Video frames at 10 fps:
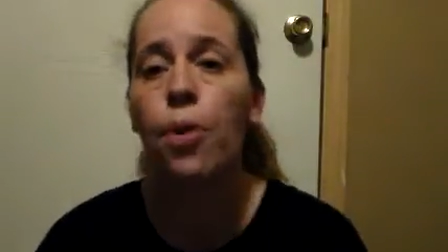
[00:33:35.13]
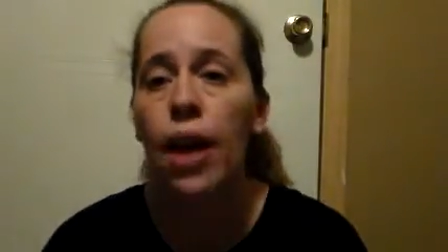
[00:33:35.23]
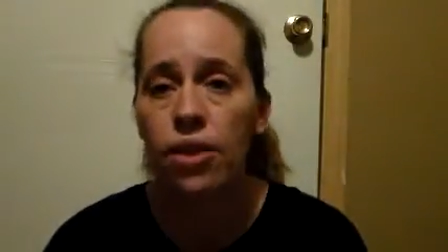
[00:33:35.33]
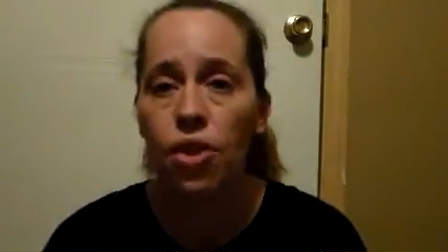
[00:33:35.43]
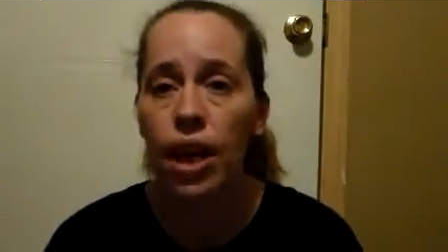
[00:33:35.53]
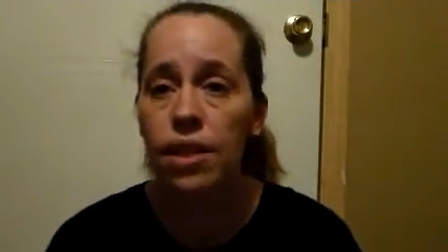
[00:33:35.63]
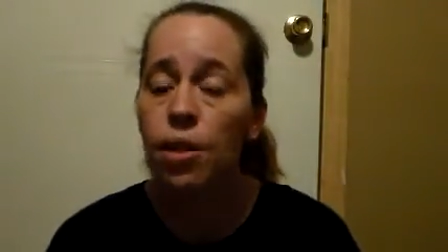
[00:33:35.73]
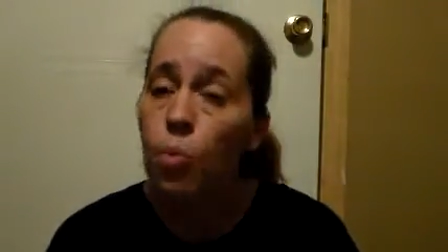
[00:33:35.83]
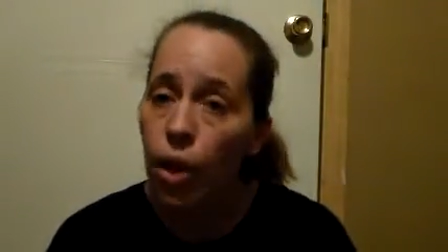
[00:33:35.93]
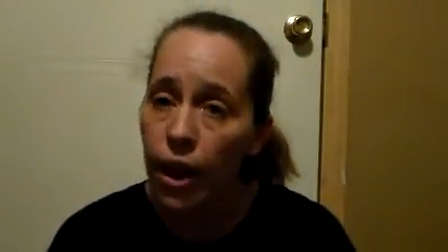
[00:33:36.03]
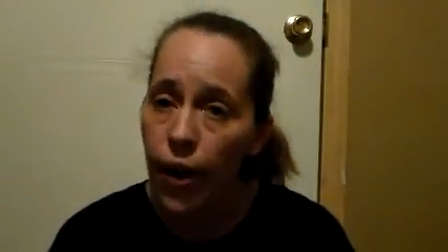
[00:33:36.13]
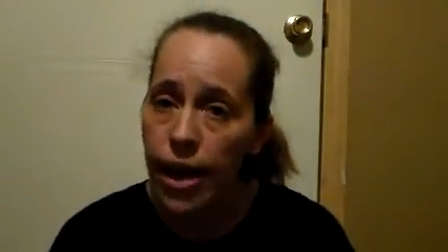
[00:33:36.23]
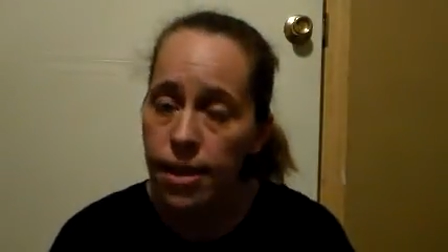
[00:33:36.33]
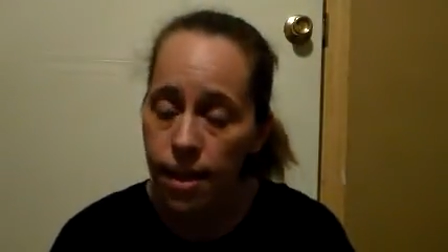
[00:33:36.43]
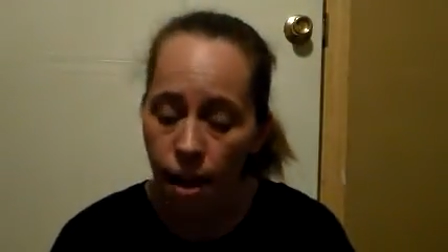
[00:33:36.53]
Hope you guys are getting some
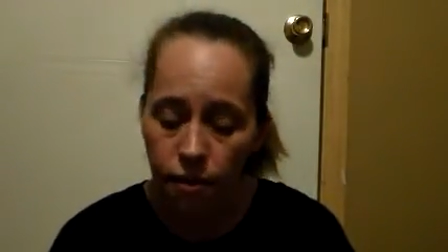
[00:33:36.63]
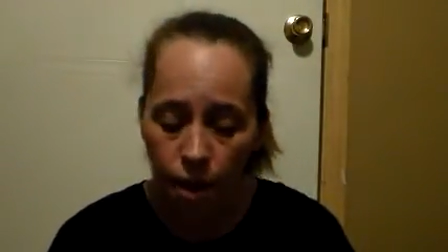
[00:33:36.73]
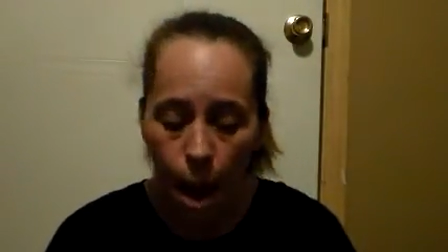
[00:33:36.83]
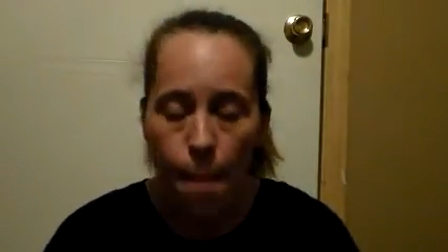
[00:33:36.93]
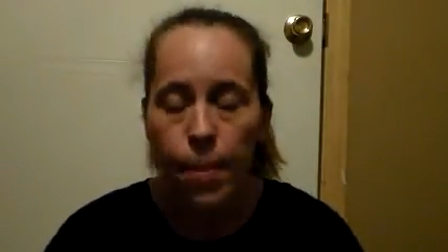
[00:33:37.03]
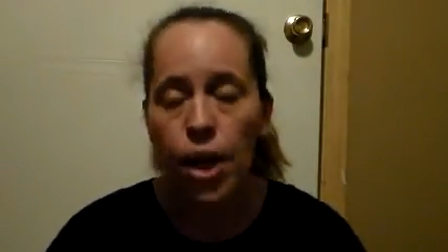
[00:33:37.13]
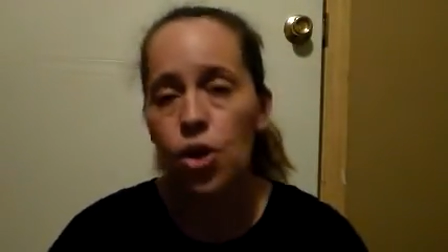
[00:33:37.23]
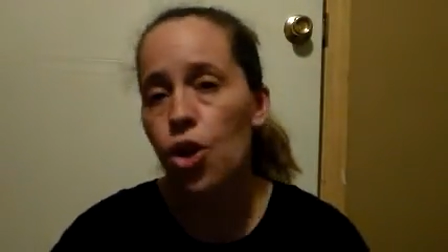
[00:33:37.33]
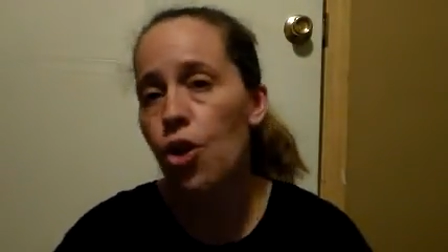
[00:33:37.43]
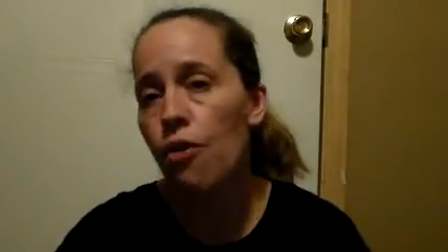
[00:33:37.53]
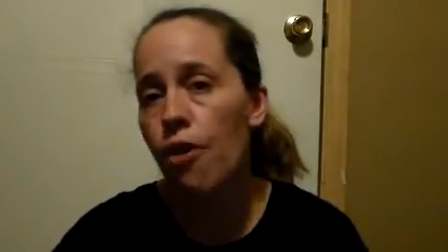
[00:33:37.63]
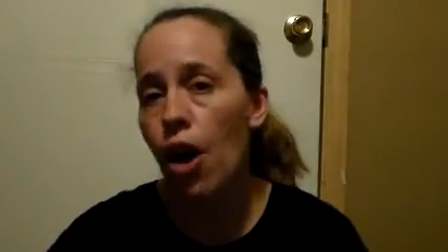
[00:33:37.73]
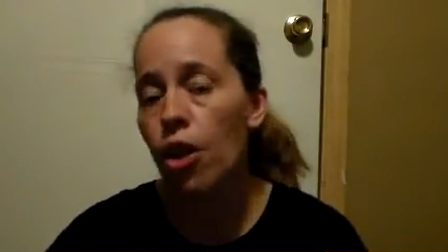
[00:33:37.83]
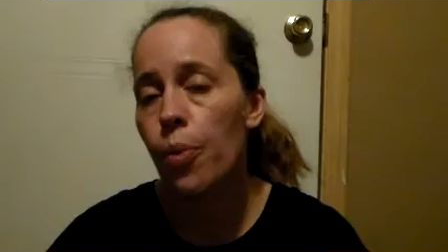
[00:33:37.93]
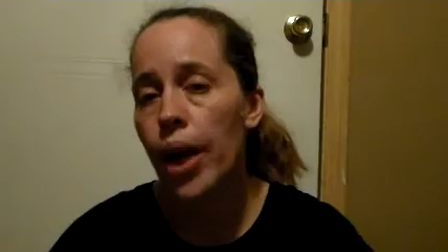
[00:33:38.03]
really great stuff. Make sure
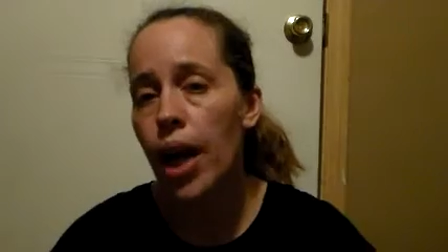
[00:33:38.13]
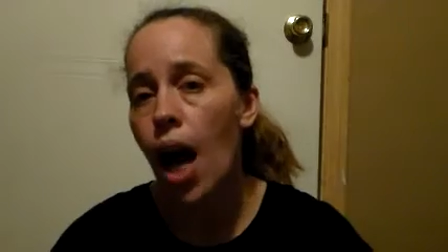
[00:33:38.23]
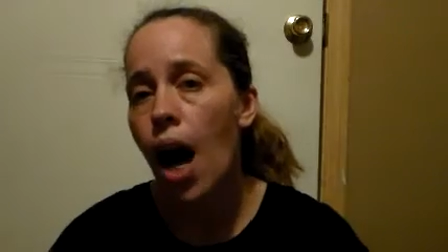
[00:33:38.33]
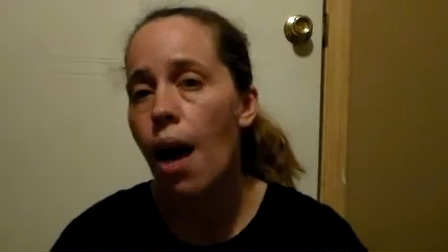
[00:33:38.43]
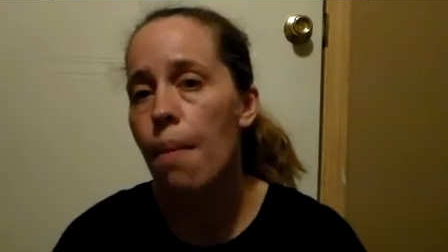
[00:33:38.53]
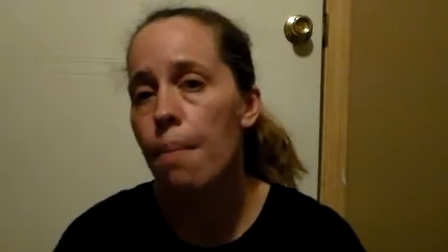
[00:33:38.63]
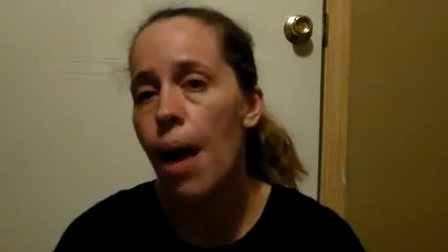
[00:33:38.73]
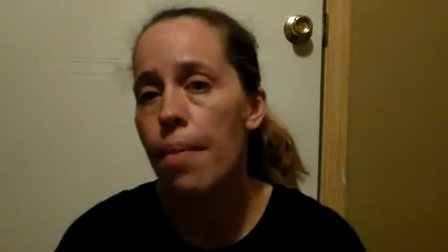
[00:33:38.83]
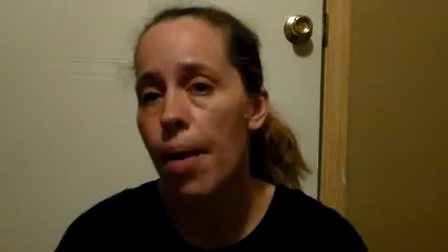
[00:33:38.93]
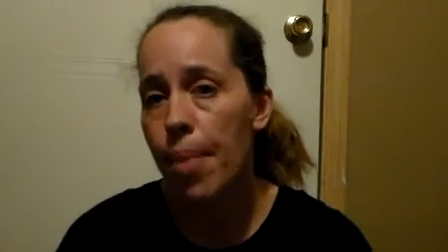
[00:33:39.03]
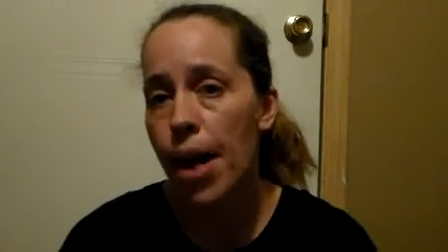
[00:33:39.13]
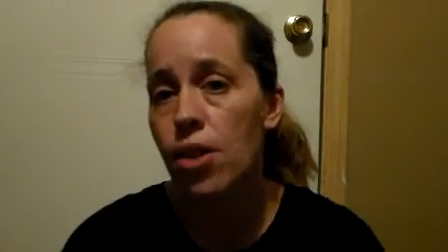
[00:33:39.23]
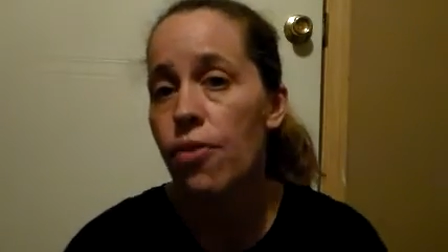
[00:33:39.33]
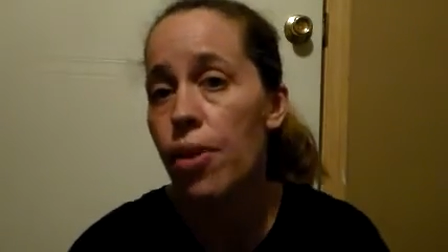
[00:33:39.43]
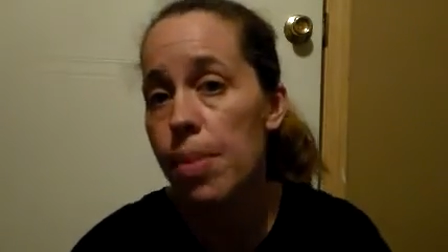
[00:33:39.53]
you're following um, my
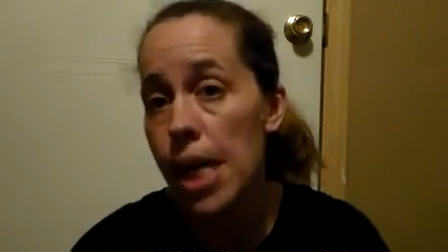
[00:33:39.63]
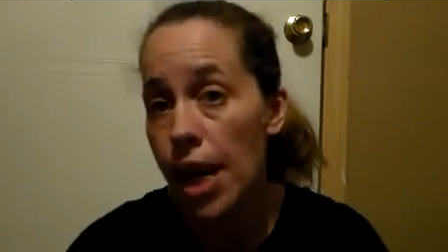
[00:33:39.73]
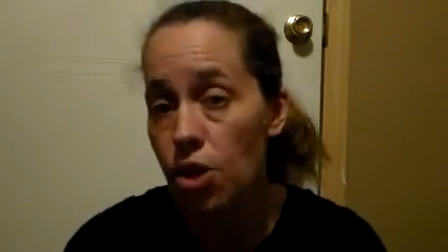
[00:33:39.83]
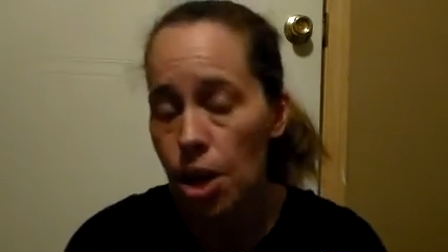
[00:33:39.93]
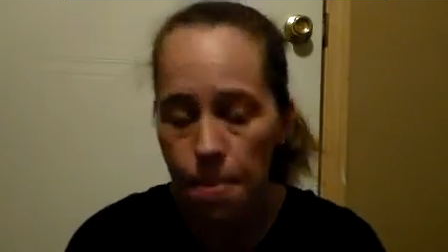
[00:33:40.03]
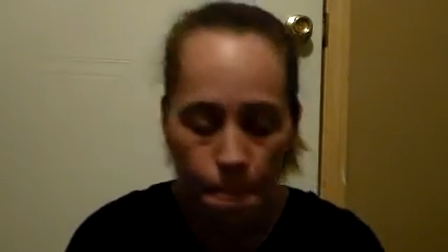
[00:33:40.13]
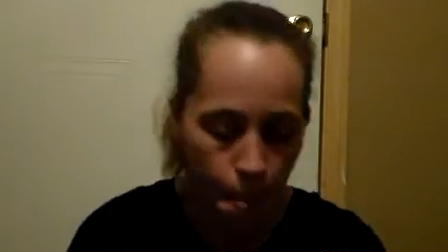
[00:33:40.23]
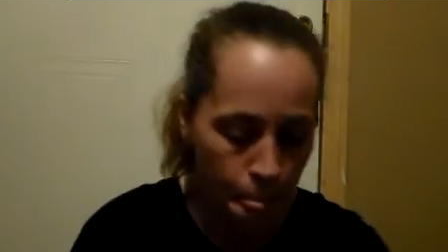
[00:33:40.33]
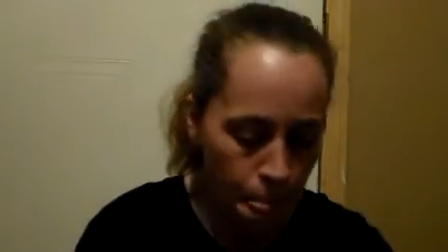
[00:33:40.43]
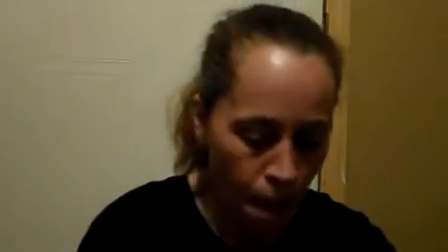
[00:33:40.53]
page, Freebie Nation.